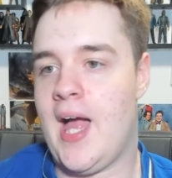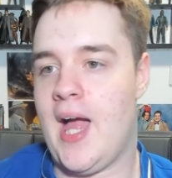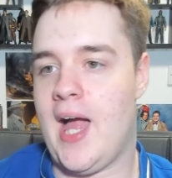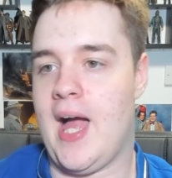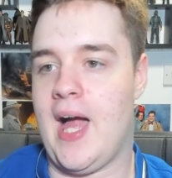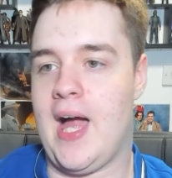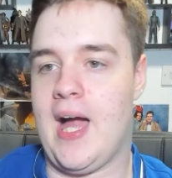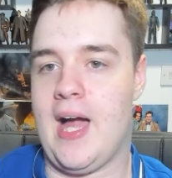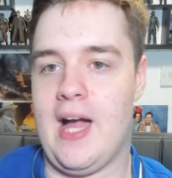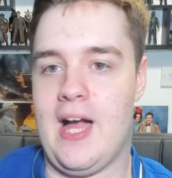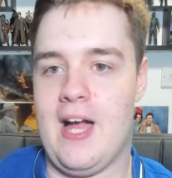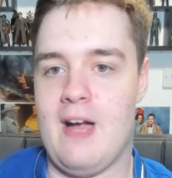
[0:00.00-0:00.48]

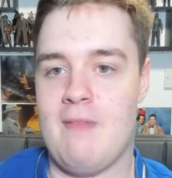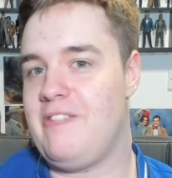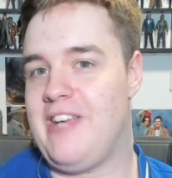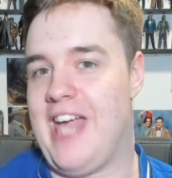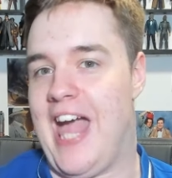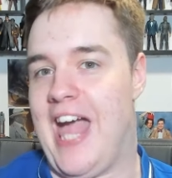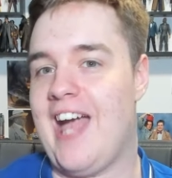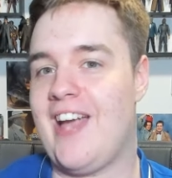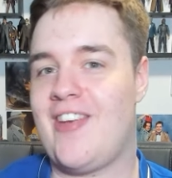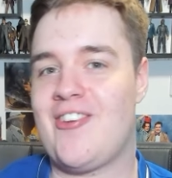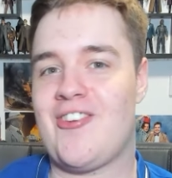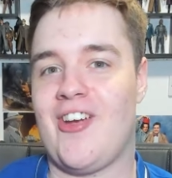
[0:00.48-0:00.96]

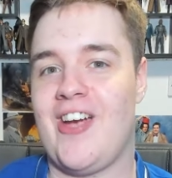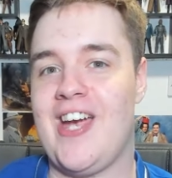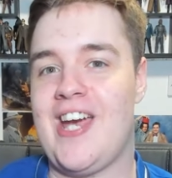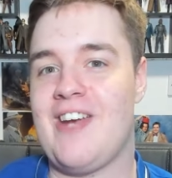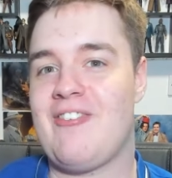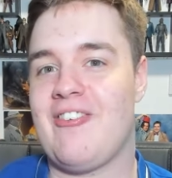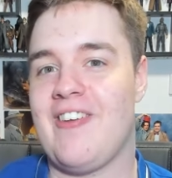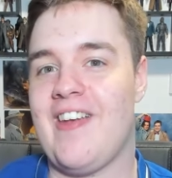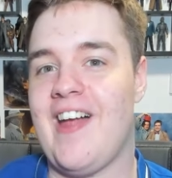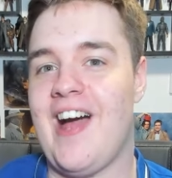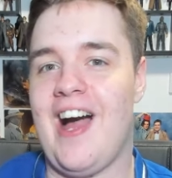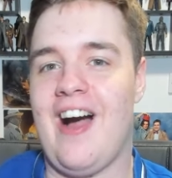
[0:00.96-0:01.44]
Get excited
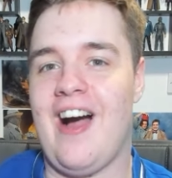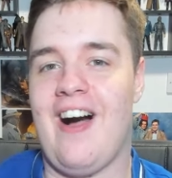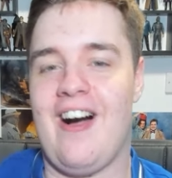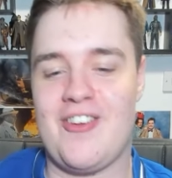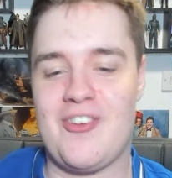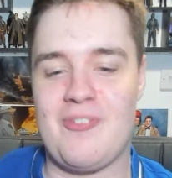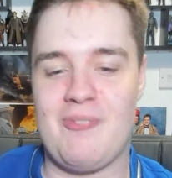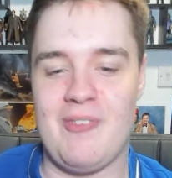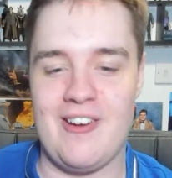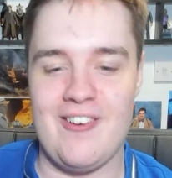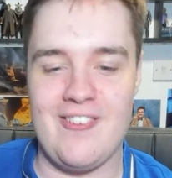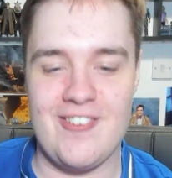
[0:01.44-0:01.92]
for that, I
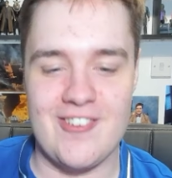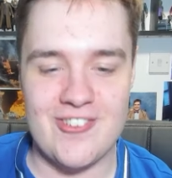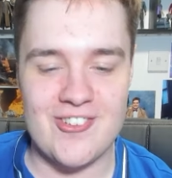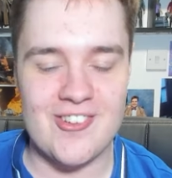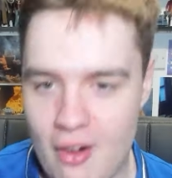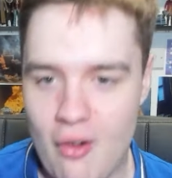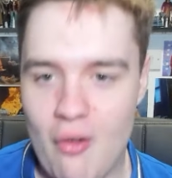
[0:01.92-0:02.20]
suppose.